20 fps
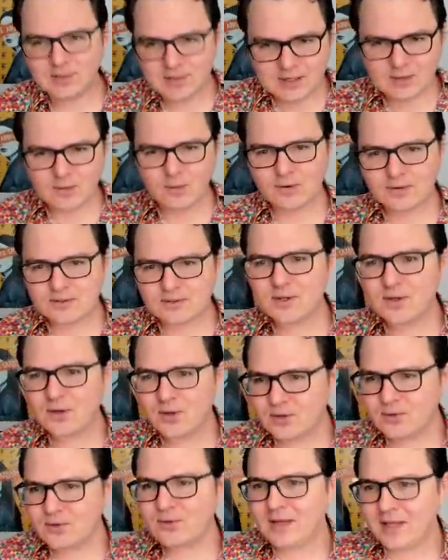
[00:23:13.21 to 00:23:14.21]
And of course,
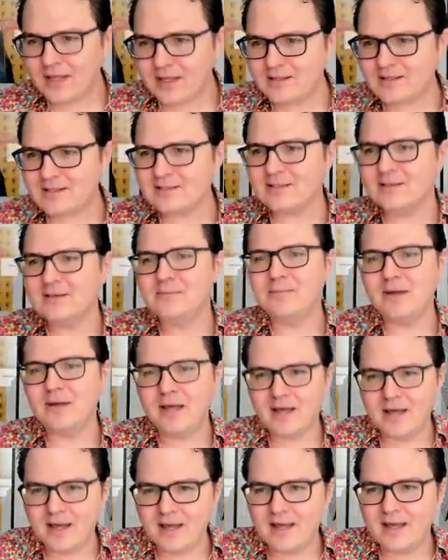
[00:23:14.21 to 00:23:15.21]
who is
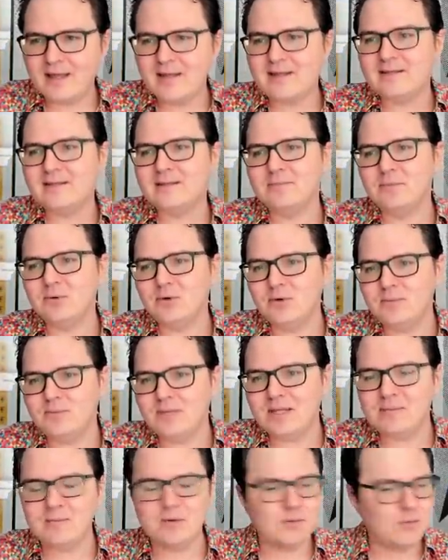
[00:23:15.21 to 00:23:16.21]
behind
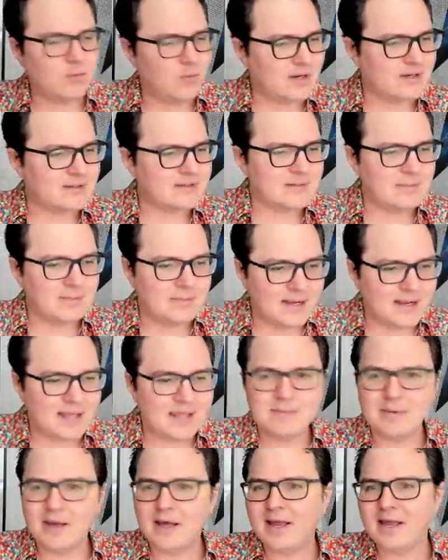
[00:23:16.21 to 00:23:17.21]
Moonbeam? Where's the money
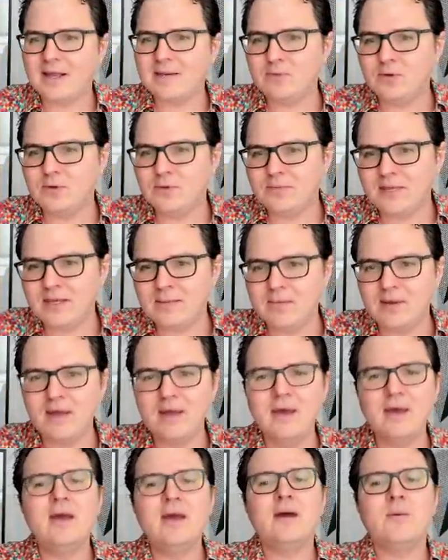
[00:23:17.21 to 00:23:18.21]
behind Moonbeam?
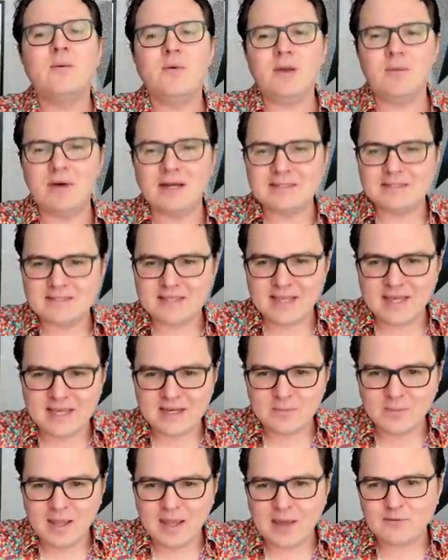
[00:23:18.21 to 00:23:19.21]
Once
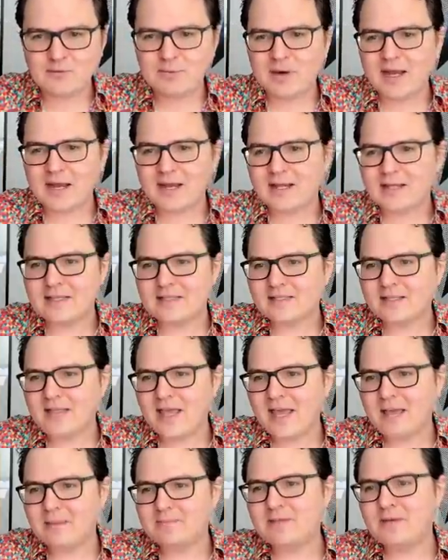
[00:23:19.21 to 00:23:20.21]
again, we have Binance
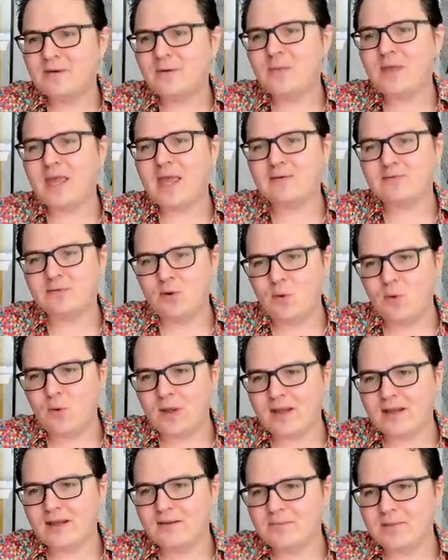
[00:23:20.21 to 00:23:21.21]
Labs, we have
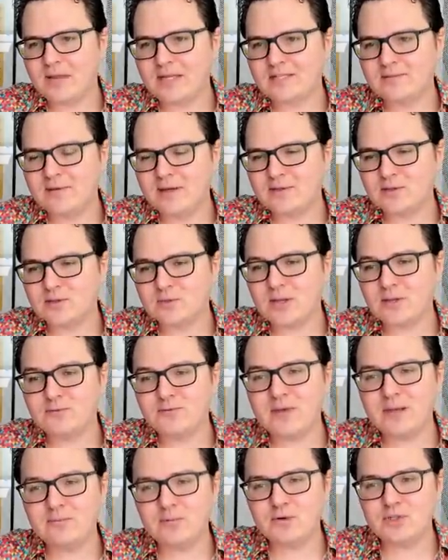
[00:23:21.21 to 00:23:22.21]
Coinbase Ventures, we have
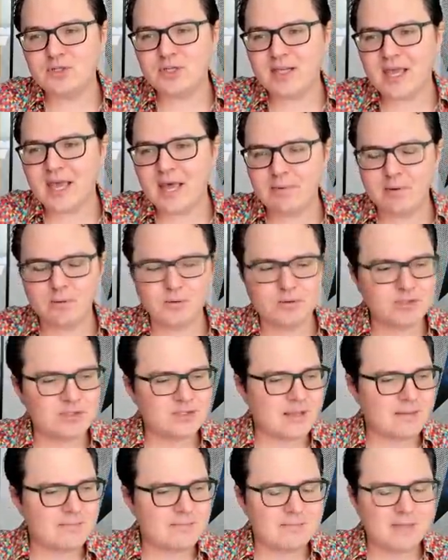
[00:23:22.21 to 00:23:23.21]
Fenbushi Capital, which is
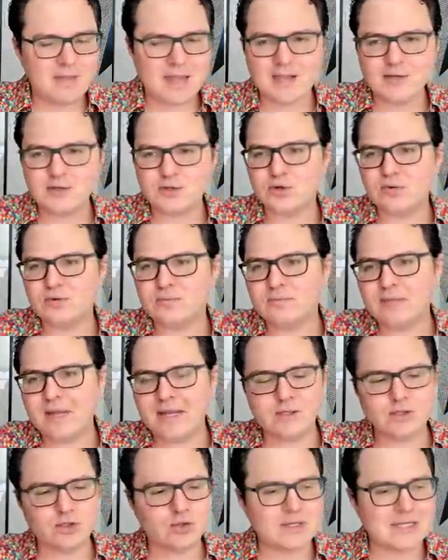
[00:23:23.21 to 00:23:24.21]
a major,
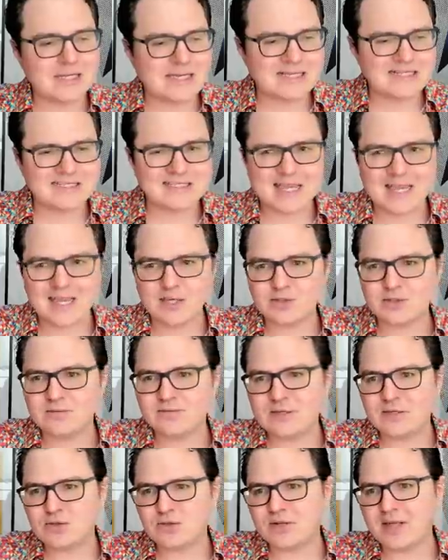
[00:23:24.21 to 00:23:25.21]
major East Asian
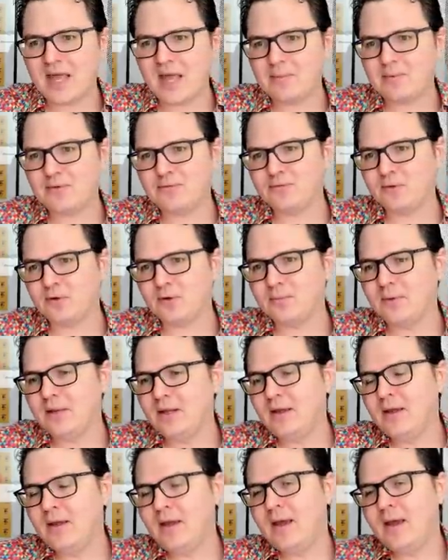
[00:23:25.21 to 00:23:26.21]
venture capital firm.
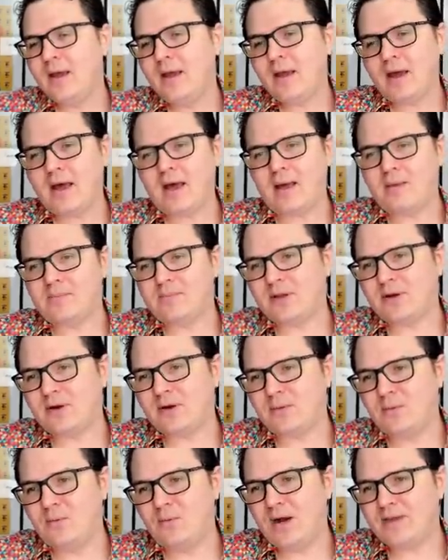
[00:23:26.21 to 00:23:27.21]

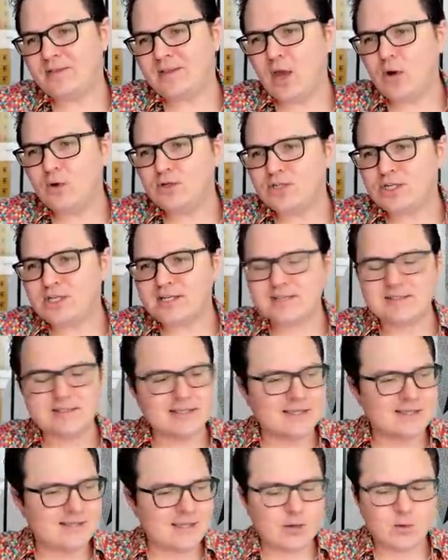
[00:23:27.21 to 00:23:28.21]
They're one of the OGs
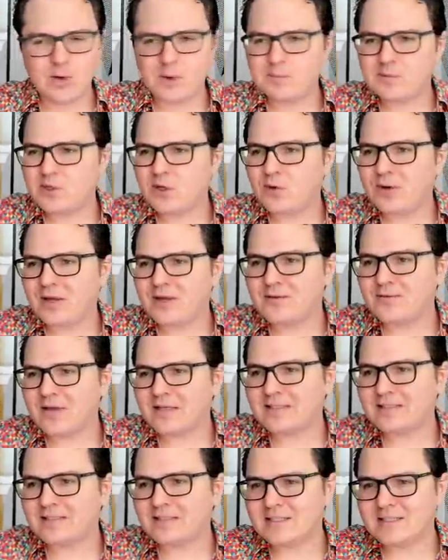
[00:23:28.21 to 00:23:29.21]
in the crypto
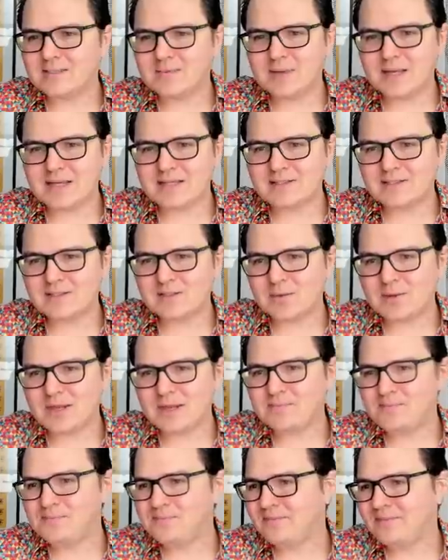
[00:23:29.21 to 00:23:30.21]
investing space. So, I
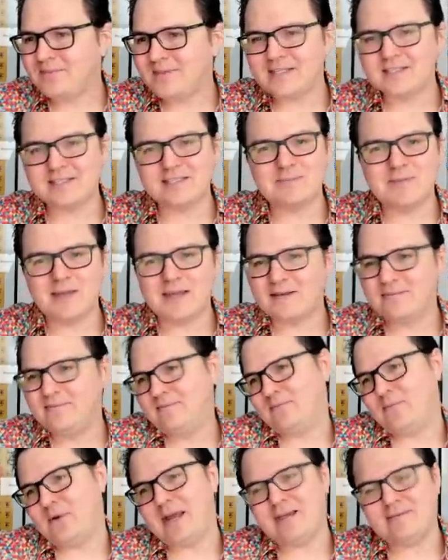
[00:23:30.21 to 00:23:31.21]
mean, this is big,
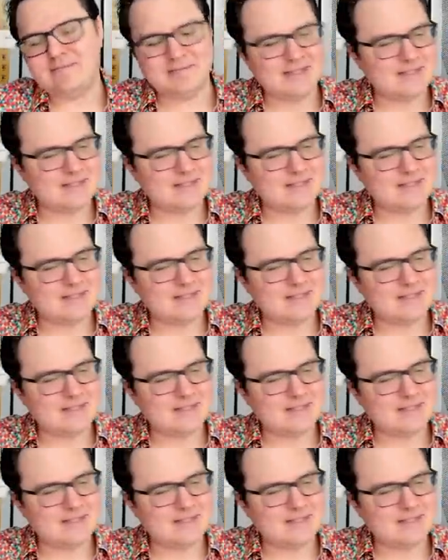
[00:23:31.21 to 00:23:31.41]
right?